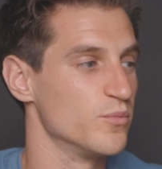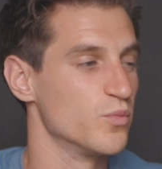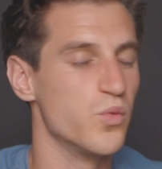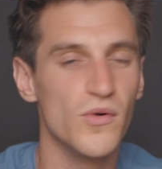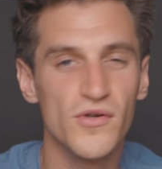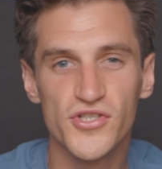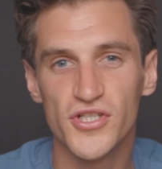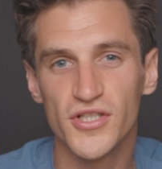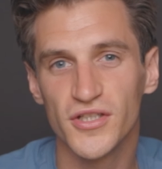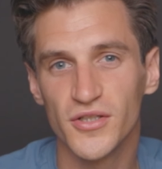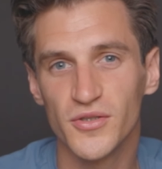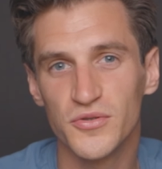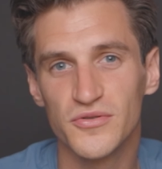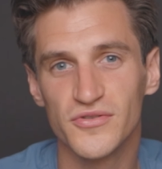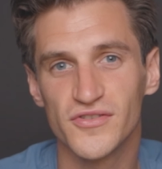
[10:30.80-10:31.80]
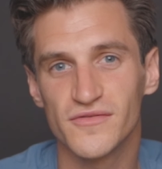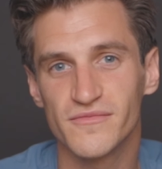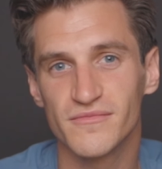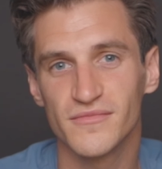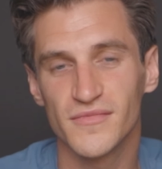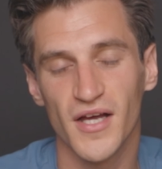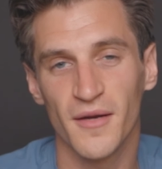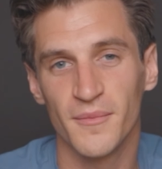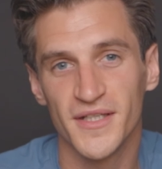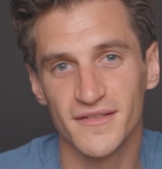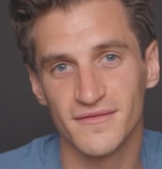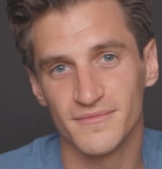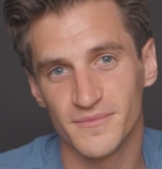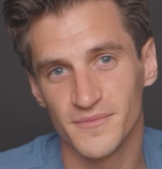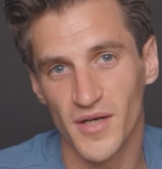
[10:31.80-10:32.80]
Would you use, I
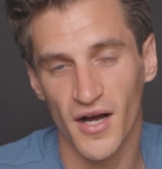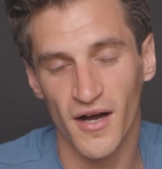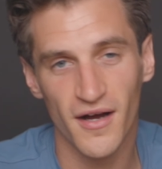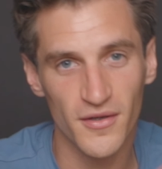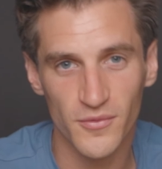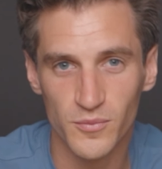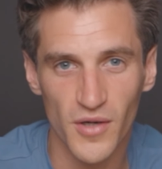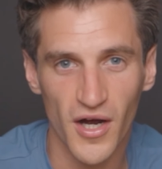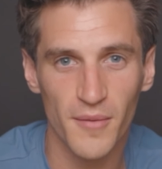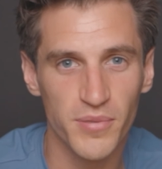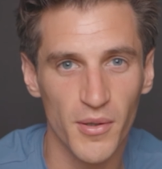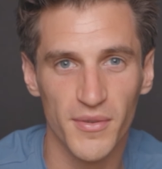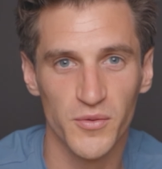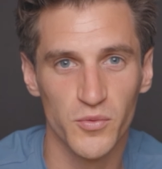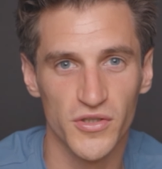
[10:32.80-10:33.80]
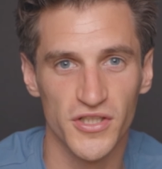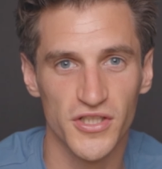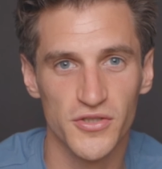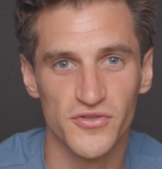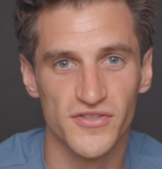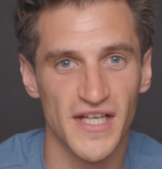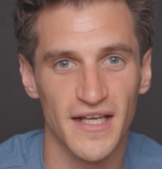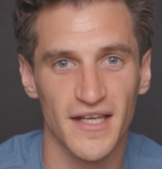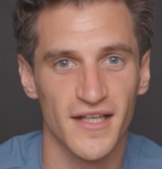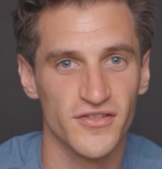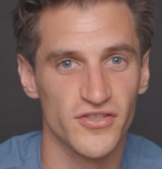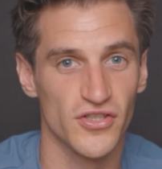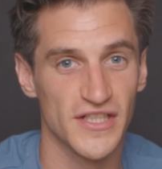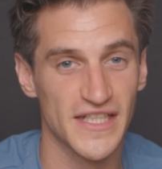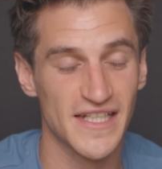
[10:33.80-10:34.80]
mean, I probably wouldn't use that
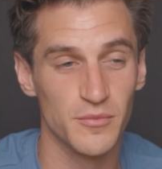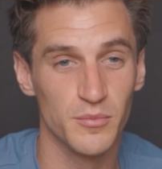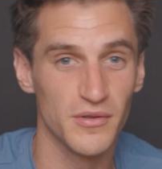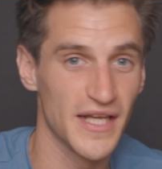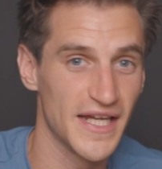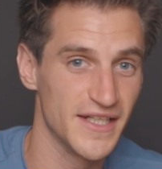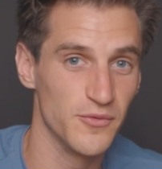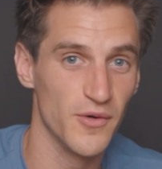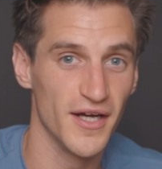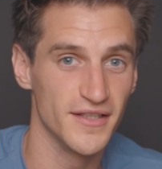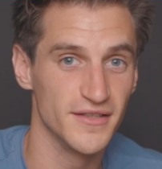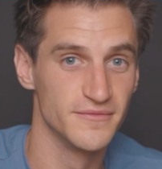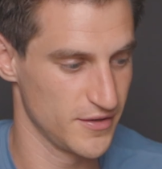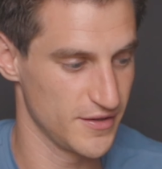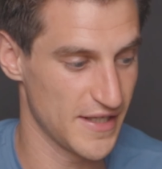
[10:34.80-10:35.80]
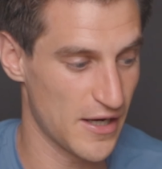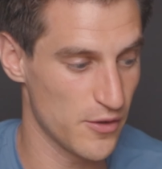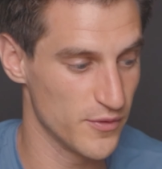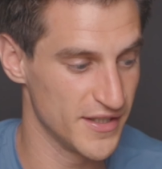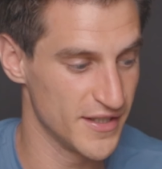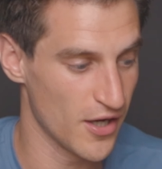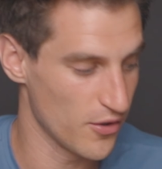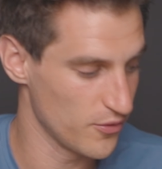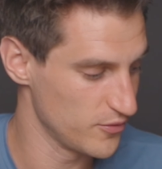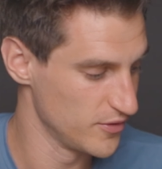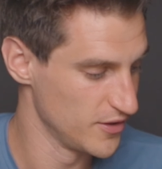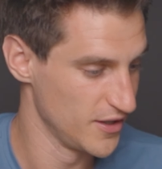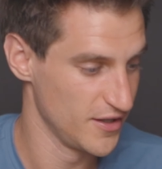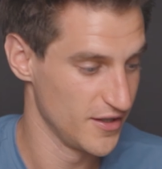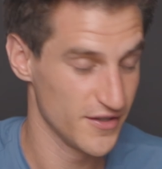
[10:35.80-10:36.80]
lens on a gimbal anyway. Now we know
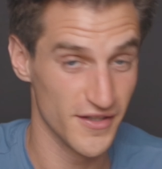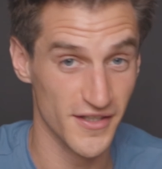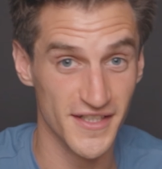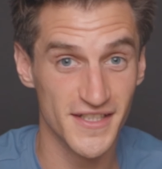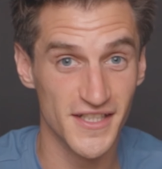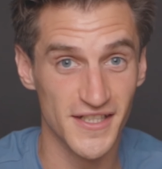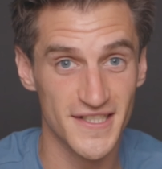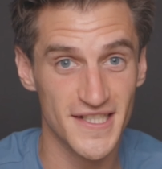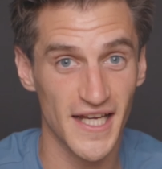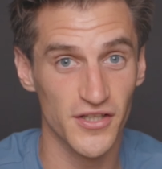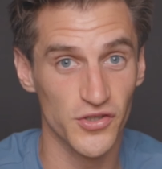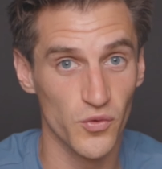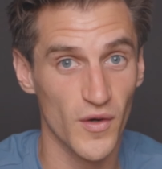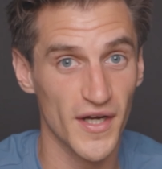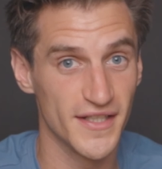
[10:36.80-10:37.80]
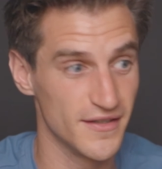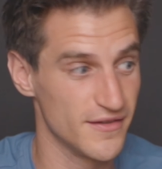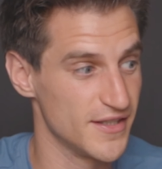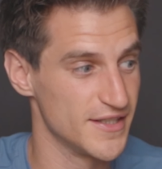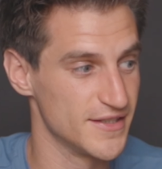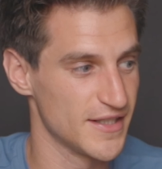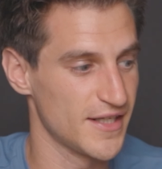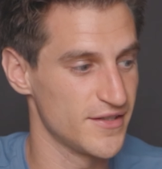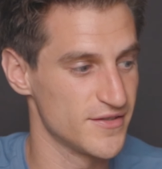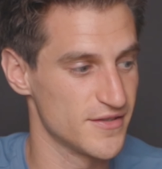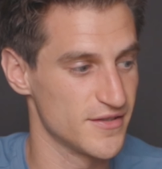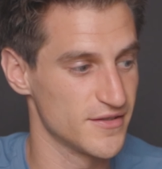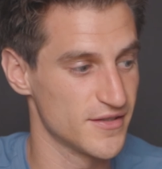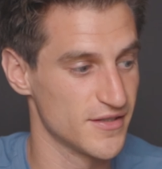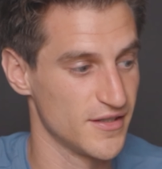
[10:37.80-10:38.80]
that it's going to take the weight of these
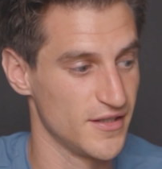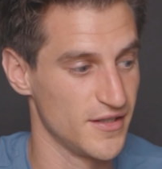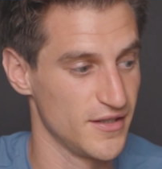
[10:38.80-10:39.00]
lenses,